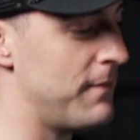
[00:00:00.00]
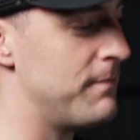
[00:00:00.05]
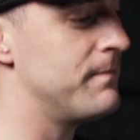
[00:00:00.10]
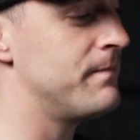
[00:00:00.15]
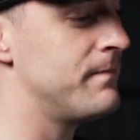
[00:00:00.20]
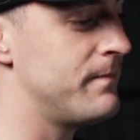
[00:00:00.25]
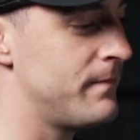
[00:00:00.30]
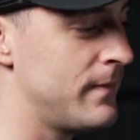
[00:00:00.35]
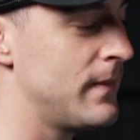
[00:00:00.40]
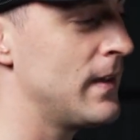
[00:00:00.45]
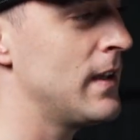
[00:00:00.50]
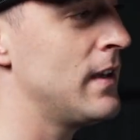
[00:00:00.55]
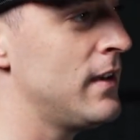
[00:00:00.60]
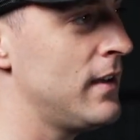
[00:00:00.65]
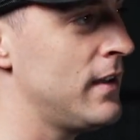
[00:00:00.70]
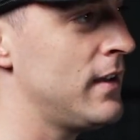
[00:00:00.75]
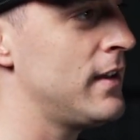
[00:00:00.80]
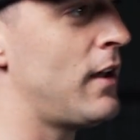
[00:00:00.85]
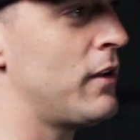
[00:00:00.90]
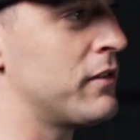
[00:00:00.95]
As
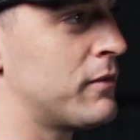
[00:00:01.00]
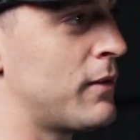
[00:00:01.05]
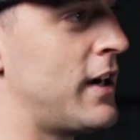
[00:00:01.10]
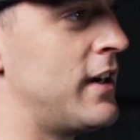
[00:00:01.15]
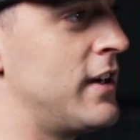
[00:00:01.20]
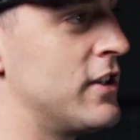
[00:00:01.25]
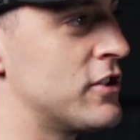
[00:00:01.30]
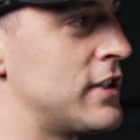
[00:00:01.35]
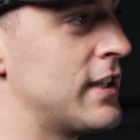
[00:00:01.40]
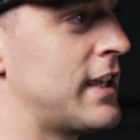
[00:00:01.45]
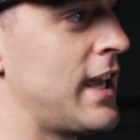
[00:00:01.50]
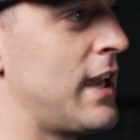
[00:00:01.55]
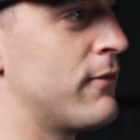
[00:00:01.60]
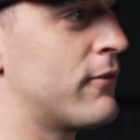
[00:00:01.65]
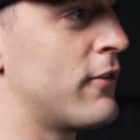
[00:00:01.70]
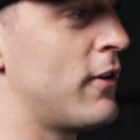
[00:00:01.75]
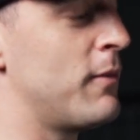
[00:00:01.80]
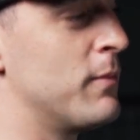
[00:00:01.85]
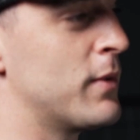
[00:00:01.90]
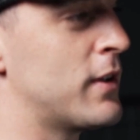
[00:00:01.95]
well. That was where it initially came
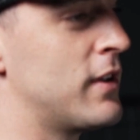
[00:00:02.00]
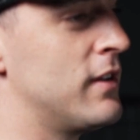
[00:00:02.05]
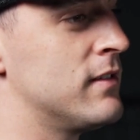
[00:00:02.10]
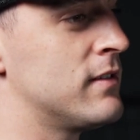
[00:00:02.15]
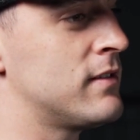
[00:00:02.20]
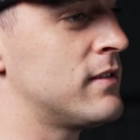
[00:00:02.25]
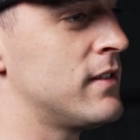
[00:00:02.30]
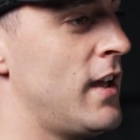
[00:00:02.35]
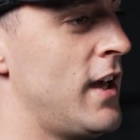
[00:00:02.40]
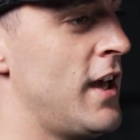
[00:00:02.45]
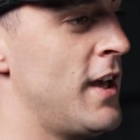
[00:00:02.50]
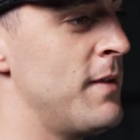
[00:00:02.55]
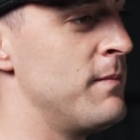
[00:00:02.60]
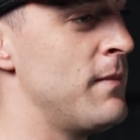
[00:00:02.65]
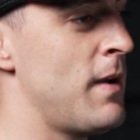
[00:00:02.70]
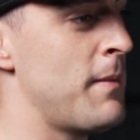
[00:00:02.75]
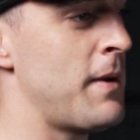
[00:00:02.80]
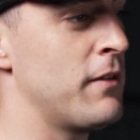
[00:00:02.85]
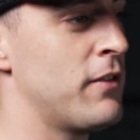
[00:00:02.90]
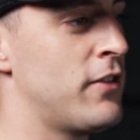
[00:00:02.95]
from, because
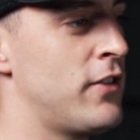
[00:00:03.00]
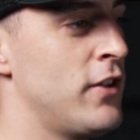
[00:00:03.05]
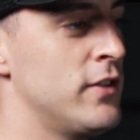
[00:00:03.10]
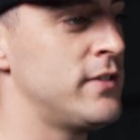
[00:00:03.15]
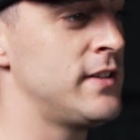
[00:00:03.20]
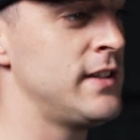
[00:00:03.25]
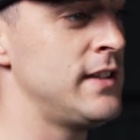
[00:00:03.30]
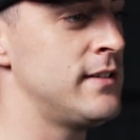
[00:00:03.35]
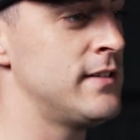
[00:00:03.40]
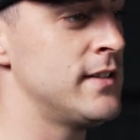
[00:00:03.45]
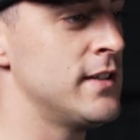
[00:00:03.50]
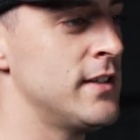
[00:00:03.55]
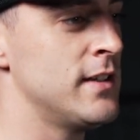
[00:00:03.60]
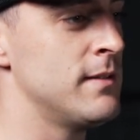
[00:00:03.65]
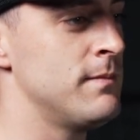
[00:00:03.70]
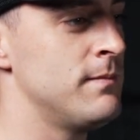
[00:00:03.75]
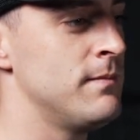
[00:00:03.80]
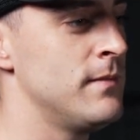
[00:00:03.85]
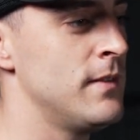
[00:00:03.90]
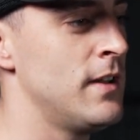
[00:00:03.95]
about 30
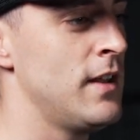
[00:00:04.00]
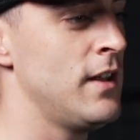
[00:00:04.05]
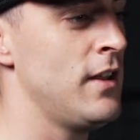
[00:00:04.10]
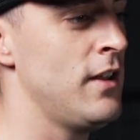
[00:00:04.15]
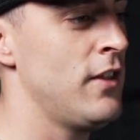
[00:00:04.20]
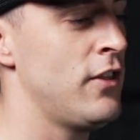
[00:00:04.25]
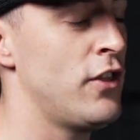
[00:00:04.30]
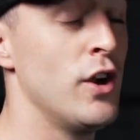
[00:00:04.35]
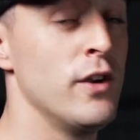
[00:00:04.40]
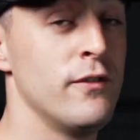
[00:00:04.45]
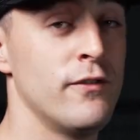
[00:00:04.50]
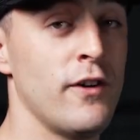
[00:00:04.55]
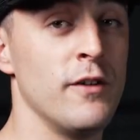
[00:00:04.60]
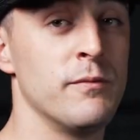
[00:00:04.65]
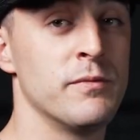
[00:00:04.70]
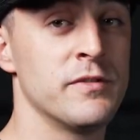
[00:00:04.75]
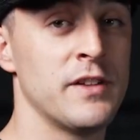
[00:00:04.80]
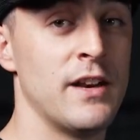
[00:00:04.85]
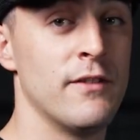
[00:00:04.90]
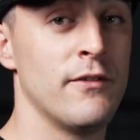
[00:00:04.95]
to
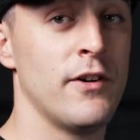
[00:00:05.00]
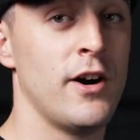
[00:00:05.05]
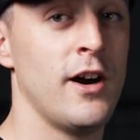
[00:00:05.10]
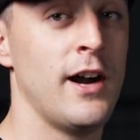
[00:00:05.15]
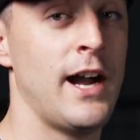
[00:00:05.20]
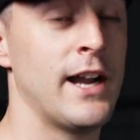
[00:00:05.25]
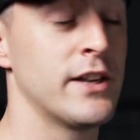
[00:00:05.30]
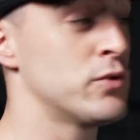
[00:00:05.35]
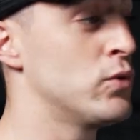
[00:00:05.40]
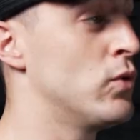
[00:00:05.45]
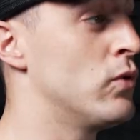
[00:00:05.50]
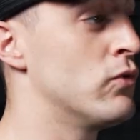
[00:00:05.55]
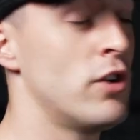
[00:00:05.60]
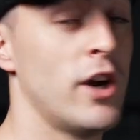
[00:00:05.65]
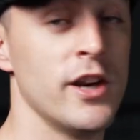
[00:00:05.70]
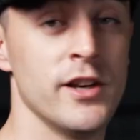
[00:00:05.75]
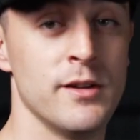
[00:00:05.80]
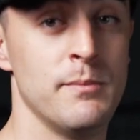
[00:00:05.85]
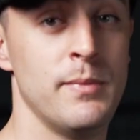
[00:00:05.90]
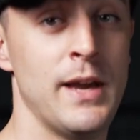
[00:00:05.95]
35% of our actual
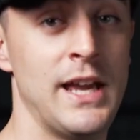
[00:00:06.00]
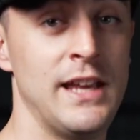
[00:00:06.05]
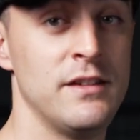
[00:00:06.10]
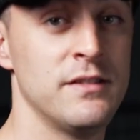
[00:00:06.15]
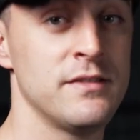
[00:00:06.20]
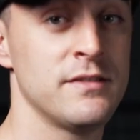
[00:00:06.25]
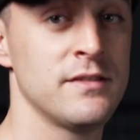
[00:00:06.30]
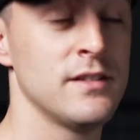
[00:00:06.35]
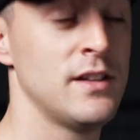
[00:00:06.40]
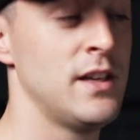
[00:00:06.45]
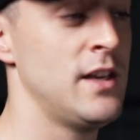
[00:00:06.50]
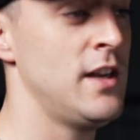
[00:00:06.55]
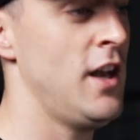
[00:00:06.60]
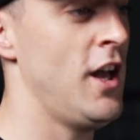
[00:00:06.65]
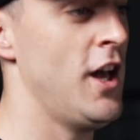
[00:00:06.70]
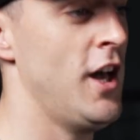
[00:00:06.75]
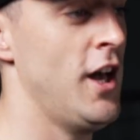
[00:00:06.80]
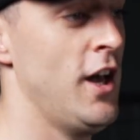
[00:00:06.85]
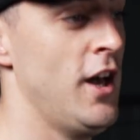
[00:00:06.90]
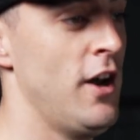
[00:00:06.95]
rider base
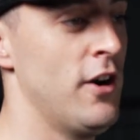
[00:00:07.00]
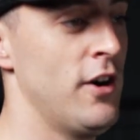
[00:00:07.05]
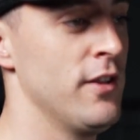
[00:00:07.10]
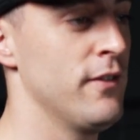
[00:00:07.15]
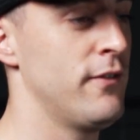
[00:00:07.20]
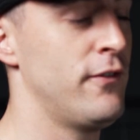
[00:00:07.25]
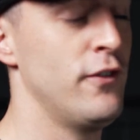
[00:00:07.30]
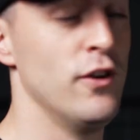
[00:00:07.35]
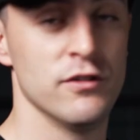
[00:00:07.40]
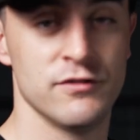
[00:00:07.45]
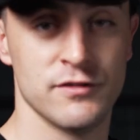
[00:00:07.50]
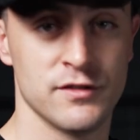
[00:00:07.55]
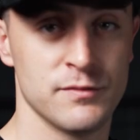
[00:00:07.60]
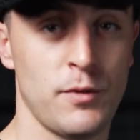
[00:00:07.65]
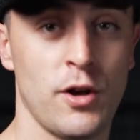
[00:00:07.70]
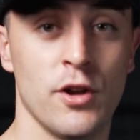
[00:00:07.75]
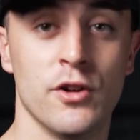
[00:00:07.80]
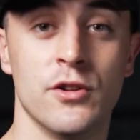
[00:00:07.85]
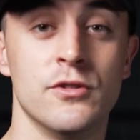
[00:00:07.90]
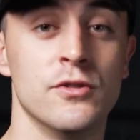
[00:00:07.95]
are either first
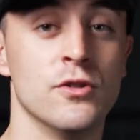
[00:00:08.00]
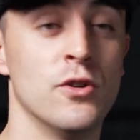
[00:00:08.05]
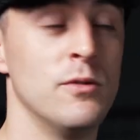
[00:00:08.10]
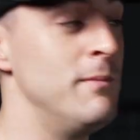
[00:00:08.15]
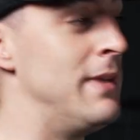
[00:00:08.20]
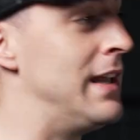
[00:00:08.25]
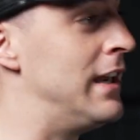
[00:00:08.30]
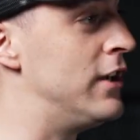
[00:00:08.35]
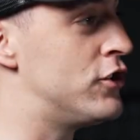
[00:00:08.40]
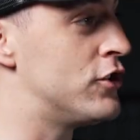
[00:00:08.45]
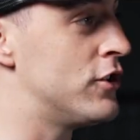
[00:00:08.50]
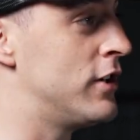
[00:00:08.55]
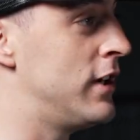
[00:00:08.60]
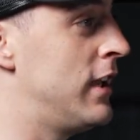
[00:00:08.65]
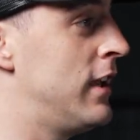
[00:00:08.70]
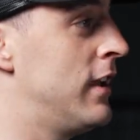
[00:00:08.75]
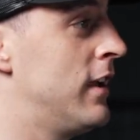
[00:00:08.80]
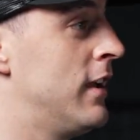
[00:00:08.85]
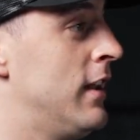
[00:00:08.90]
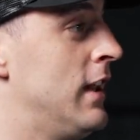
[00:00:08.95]
responder or
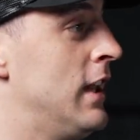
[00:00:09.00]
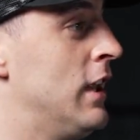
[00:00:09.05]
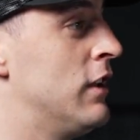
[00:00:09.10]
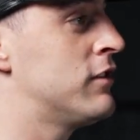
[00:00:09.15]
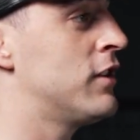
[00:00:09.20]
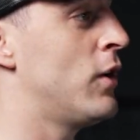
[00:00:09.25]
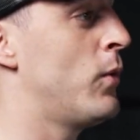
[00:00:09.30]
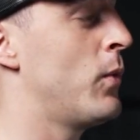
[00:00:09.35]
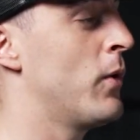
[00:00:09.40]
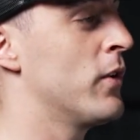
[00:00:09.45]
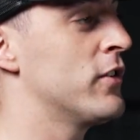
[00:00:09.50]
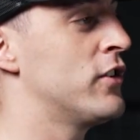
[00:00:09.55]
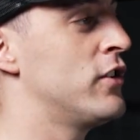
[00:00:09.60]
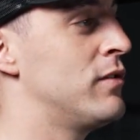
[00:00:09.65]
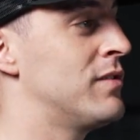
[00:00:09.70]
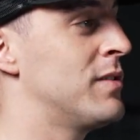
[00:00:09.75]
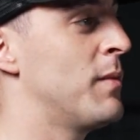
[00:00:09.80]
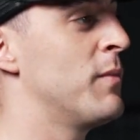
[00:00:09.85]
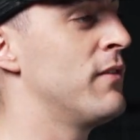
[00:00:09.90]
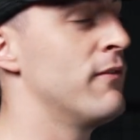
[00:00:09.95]
military. So we wanted to
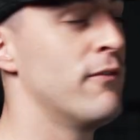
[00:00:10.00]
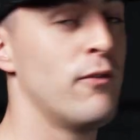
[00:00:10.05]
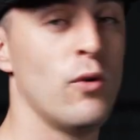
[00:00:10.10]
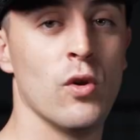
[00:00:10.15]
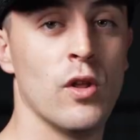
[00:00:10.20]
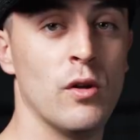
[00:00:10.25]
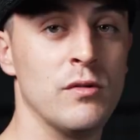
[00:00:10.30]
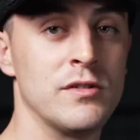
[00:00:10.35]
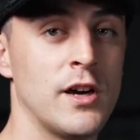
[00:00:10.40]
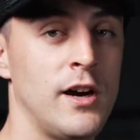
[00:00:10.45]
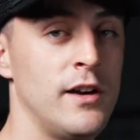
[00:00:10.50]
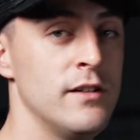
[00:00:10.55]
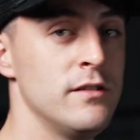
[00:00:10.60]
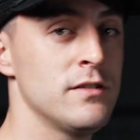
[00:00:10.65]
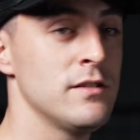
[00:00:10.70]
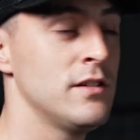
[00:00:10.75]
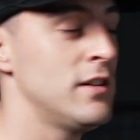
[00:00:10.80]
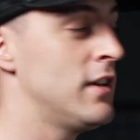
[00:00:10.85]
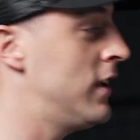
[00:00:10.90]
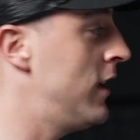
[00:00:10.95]
do something for those
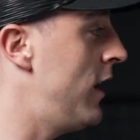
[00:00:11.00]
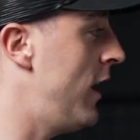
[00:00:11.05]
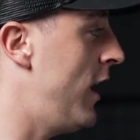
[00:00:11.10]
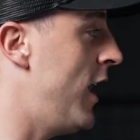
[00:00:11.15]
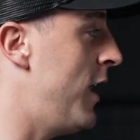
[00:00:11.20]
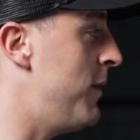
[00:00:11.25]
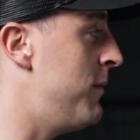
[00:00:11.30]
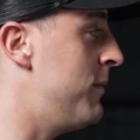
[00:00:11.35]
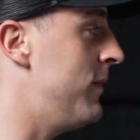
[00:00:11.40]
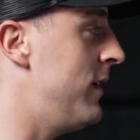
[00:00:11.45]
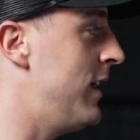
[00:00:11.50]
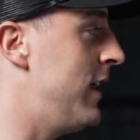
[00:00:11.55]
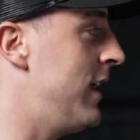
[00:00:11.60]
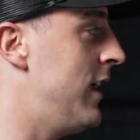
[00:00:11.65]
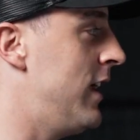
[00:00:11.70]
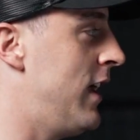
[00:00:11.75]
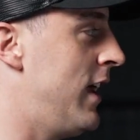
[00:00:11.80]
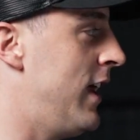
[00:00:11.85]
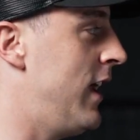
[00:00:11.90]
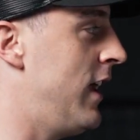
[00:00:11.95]
guys.
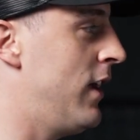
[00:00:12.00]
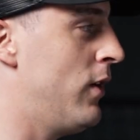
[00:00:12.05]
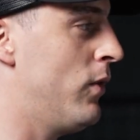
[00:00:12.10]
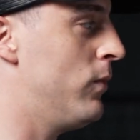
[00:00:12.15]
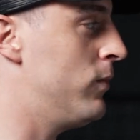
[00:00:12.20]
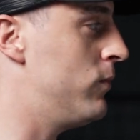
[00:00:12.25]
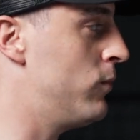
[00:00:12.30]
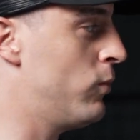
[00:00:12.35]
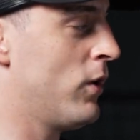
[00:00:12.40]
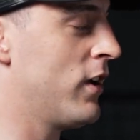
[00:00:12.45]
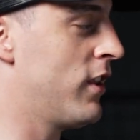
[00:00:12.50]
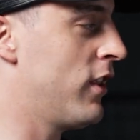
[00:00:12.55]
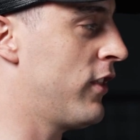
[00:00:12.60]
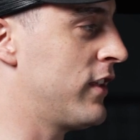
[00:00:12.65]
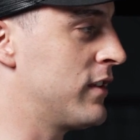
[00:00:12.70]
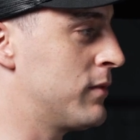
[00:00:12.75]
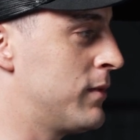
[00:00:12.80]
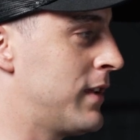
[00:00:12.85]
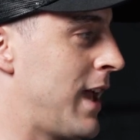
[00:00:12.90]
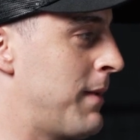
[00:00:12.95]
One of the
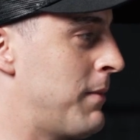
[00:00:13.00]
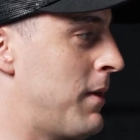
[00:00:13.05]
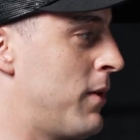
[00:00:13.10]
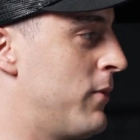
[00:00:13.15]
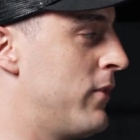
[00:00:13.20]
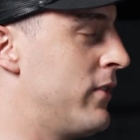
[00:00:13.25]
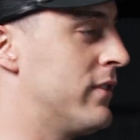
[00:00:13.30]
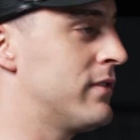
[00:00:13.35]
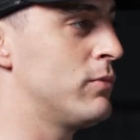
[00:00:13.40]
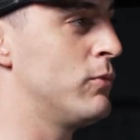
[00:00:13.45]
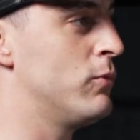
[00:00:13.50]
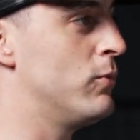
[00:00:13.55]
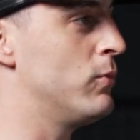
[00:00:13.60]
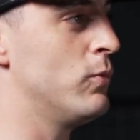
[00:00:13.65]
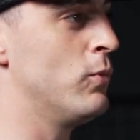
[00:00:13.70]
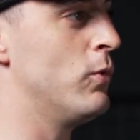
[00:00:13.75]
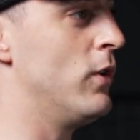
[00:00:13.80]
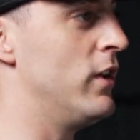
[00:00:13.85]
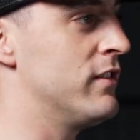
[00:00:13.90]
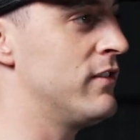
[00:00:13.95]
things we came up with
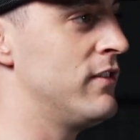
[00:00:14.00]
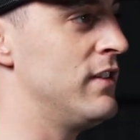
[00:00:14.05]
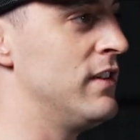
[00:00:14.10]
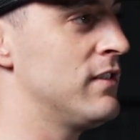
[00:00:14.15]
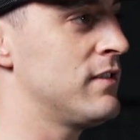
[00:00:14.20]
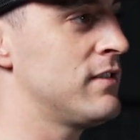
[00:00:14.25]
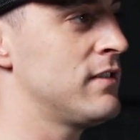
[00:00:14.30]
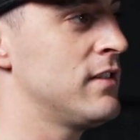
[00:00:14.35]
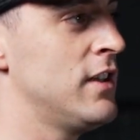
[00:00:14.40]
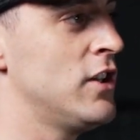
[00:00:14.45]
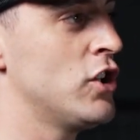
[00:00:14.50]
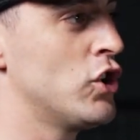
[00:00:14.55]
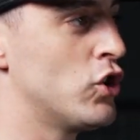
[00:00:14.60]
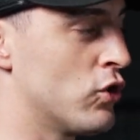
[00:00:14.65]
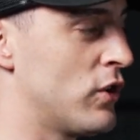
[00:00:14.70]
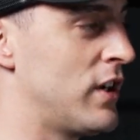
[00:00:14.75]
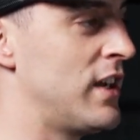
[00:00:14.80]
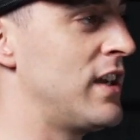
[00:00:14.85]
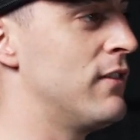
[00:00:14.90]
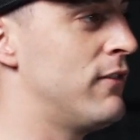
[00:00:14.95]
was this
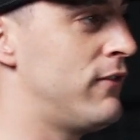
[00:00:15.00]
green